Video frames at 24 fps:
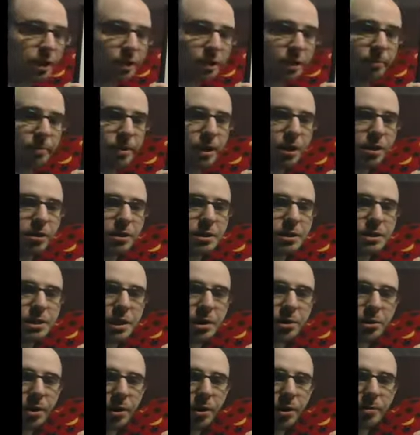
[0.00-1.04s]
bigger than
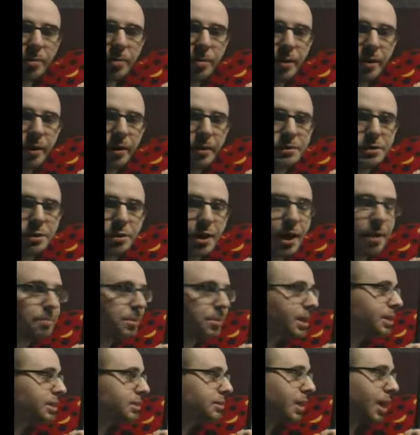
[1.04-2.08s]
0, so that
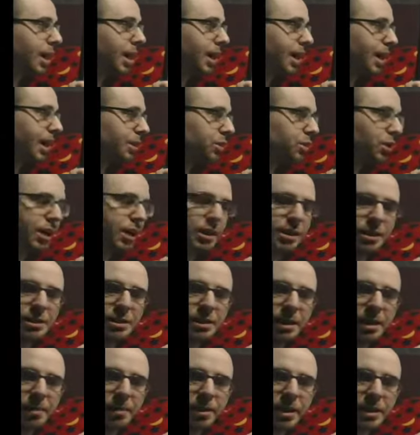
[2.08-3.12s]
means I look at this
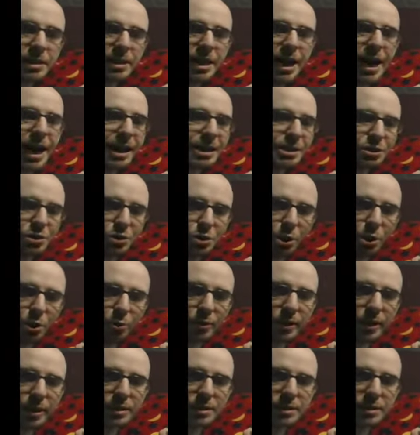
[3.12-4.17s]
limit, I don't
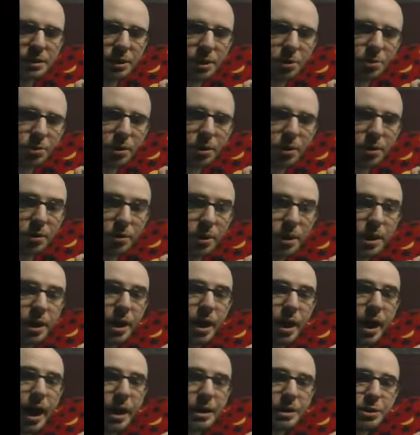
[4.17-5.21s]
get 0,
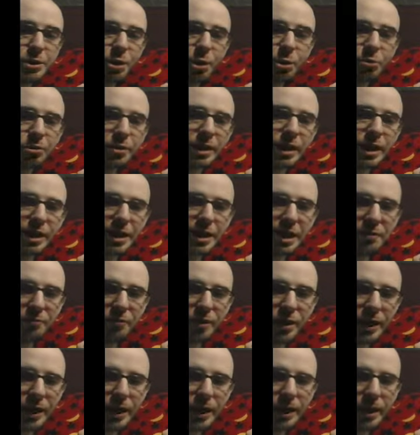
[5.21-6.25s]
I don't get
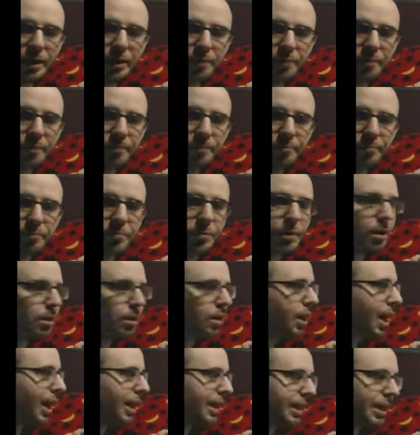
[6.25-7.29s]
infinity.
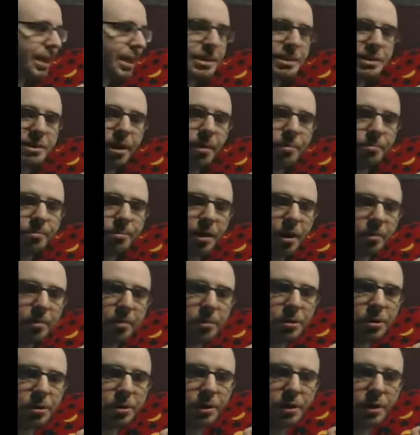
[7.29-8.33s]
I get some
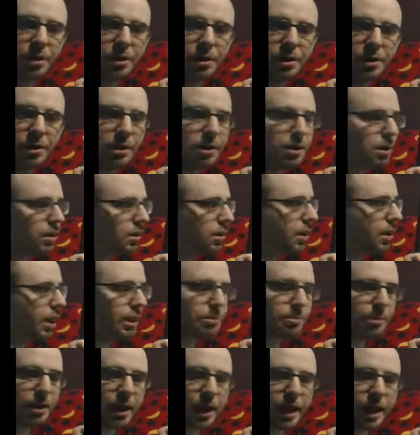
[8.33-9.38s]
number as
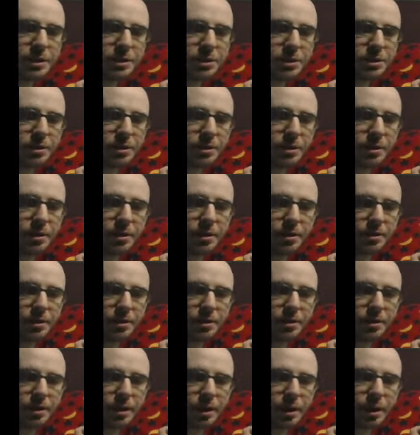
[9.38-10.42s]
my answer,
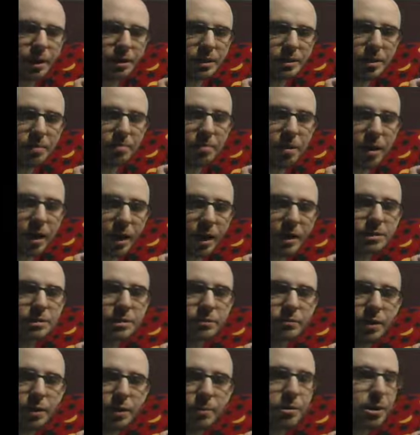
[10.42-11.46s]
some positive
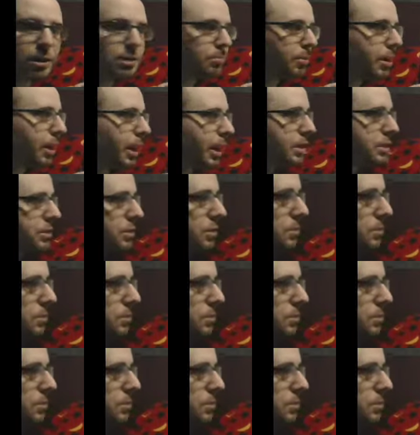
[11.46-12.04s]
number as my answer.